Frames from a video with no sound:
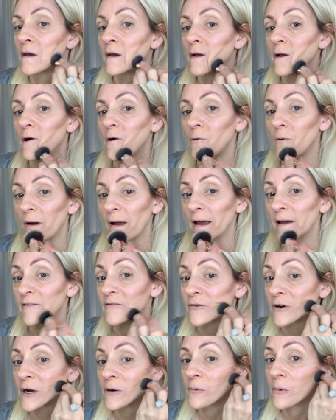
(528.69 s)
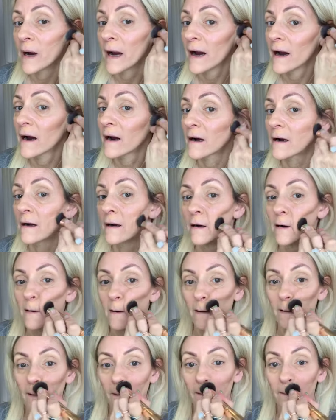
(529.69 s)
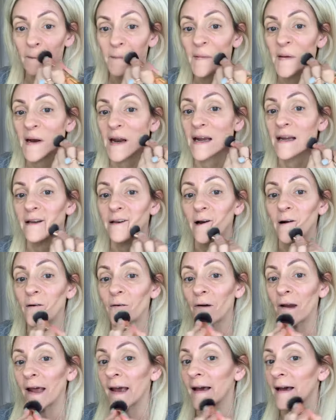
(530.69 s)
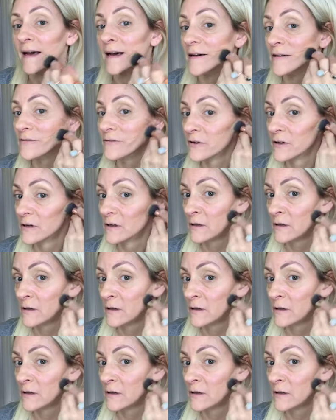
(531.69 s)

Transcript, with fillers: go everywhere that I don't have